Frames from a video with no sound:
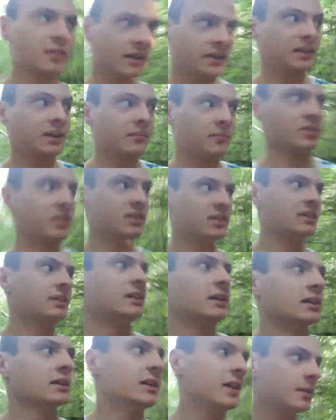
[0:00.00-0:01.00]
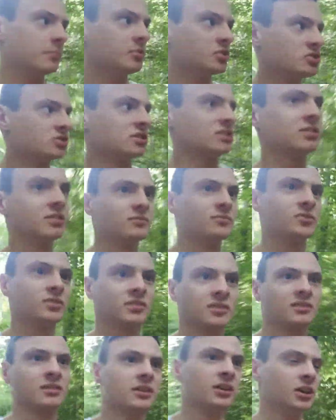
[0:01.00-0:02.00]
like I'm seeing images of
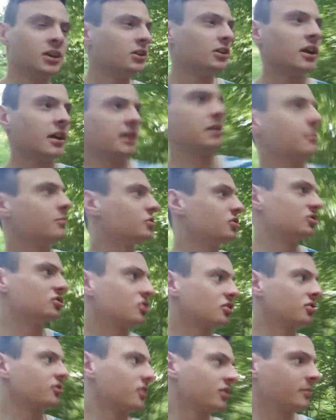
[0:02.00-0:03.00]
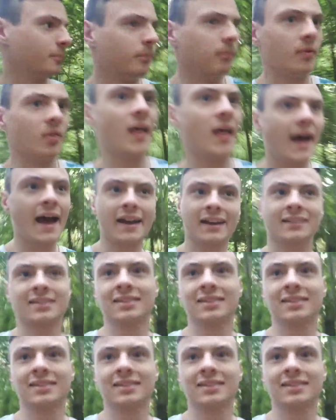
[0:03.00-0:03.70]
just this black